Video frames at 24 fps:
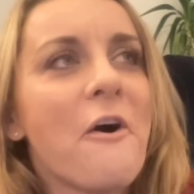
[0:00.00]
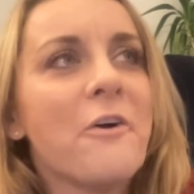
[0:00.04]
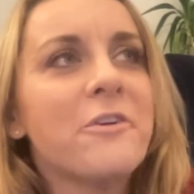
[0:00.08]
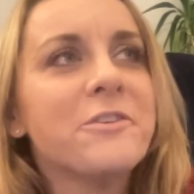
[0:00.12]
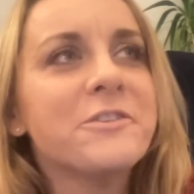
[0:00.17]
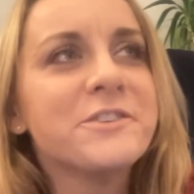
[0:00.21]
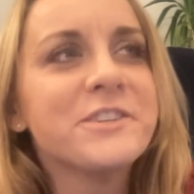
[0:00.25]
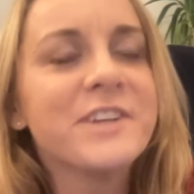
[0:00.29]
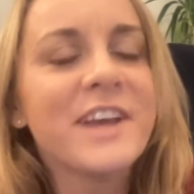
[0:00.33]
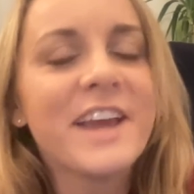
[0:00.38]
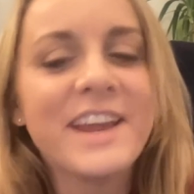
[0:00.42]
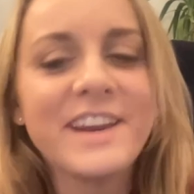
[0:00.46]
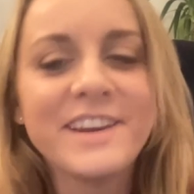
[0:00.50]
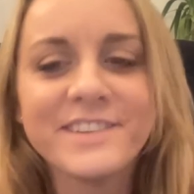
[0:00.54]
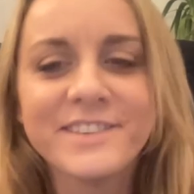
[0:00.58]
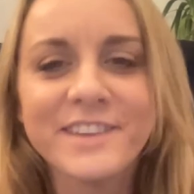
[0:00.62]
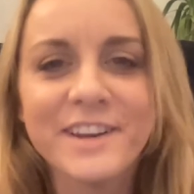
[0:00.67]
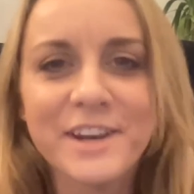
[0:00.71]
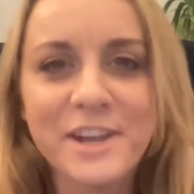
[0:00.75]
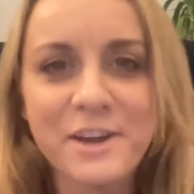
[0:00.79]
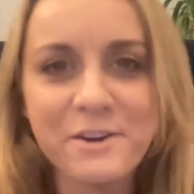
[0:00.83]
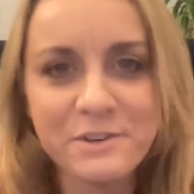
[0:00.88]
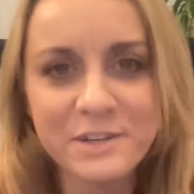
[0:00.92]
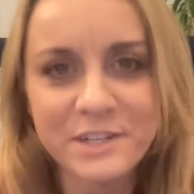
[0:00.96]
On-chain is
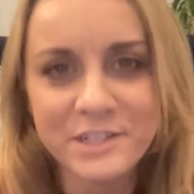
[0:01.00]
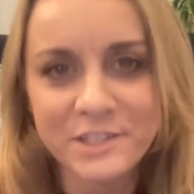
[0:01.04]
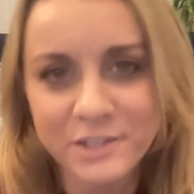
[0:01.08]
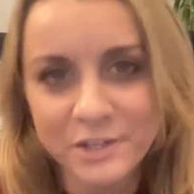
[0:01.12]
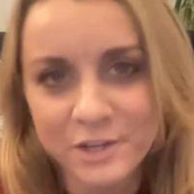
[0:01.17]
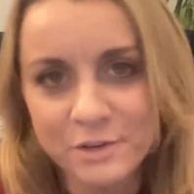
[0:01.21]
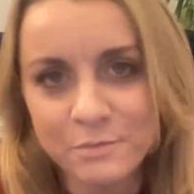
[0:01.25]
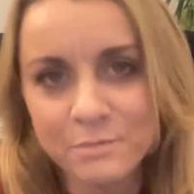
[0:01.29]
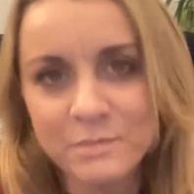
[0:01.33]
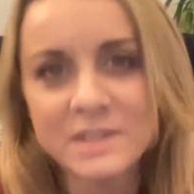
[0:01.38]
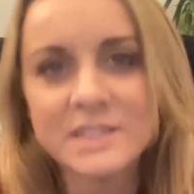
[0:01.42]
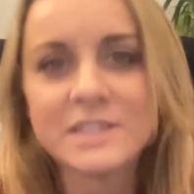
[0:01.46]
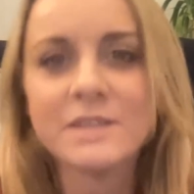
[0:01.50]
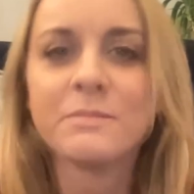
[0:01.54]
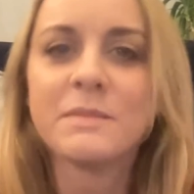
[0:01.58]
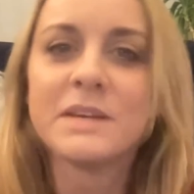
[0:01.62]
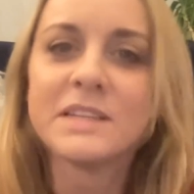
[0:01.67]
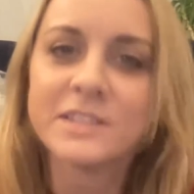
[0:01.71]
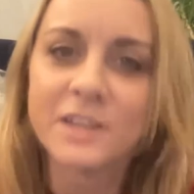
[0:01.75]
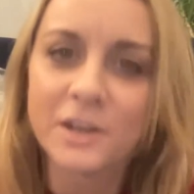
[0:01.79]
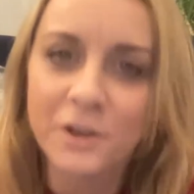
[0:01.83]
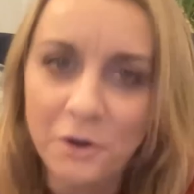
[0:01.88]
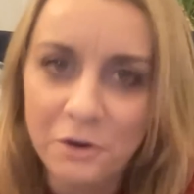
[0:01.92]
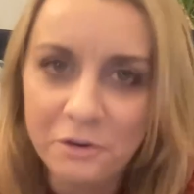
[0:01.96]
a loaded term because it
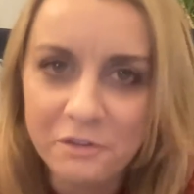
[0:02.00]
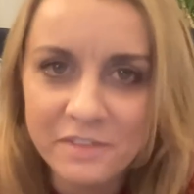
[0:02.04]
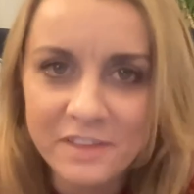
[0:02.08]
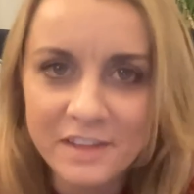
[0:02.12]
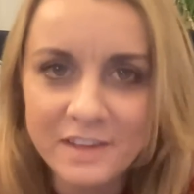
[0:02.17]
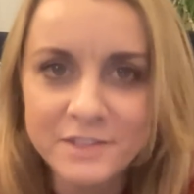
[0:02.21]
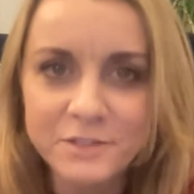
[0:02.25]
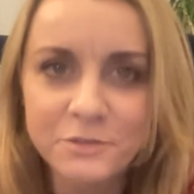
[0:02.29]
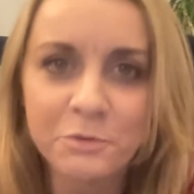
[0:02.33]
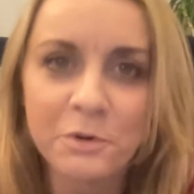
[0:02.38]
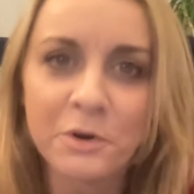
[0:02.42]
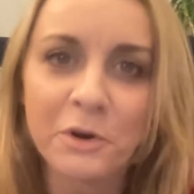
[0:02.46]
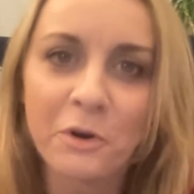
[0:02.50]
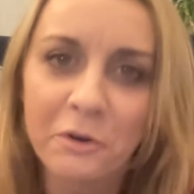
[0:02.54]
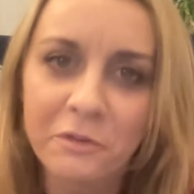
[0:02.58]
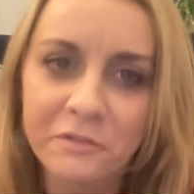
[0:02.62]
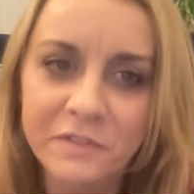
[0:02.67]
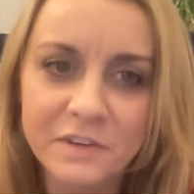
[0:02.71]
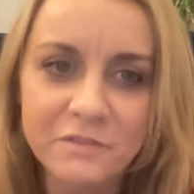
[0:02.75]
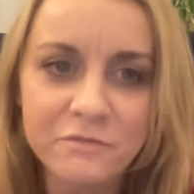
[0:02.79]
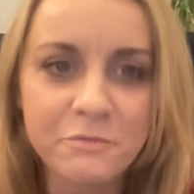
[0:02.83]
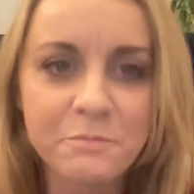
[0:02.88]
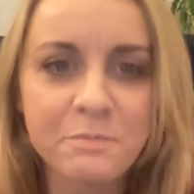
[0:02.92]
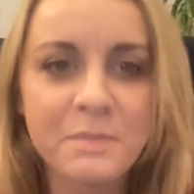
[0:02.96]
means a lot of things to a lot
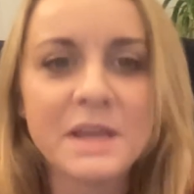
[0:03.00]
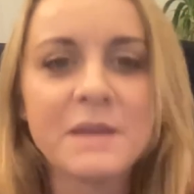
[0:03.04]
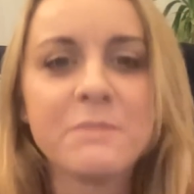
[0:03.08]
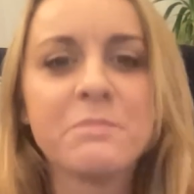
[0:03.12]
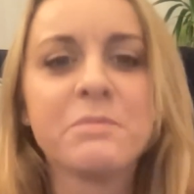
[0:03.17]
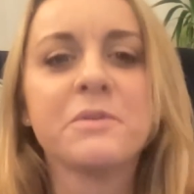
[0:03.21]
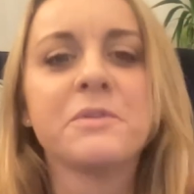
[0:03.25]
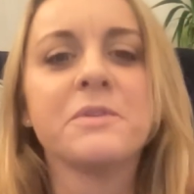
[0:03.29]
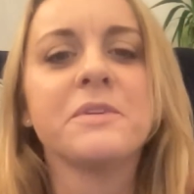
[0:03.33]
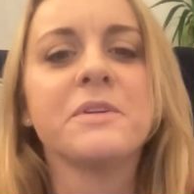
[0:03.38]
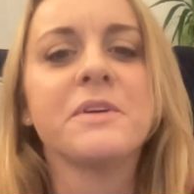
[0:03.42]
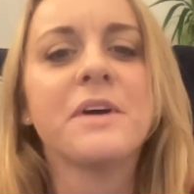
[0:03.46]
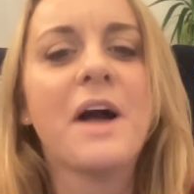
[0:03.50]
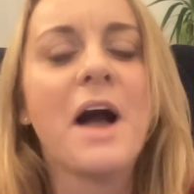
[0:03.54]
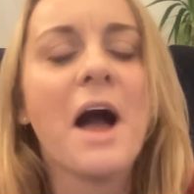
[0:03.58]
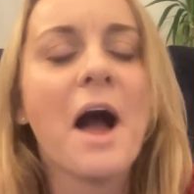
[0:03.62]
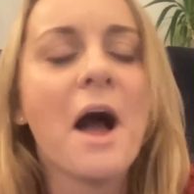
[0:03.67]
of different people.